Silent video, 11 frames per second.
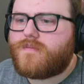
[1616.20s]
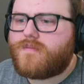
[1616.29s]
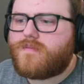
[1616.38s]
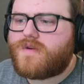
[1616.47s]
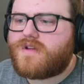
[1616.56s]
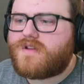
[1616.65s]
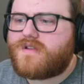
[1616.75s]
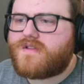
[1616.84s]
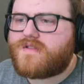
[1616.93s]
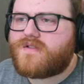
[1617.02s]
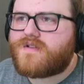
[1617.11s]
But it
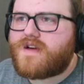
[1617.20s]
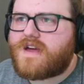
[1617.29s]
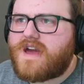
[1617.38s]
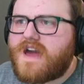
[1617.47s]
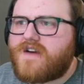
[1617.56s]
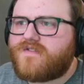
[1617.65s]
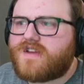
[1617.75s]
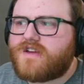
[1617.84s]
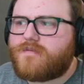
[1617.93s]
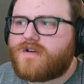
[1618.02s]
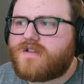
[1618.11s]
doesn't look like I have any
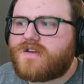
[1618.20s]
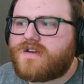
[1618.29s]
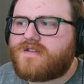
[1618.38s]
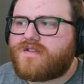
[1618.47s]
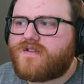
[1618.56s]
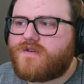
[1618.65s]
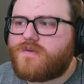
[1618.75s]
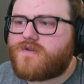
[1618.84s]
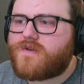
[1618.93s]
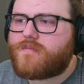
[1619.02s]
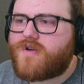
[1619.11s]
abilities to
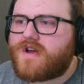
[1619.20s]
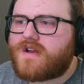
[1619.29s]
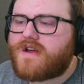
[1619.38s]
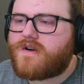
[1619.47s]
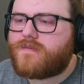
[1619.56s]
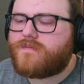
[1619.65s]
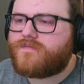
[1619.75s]
equip right now.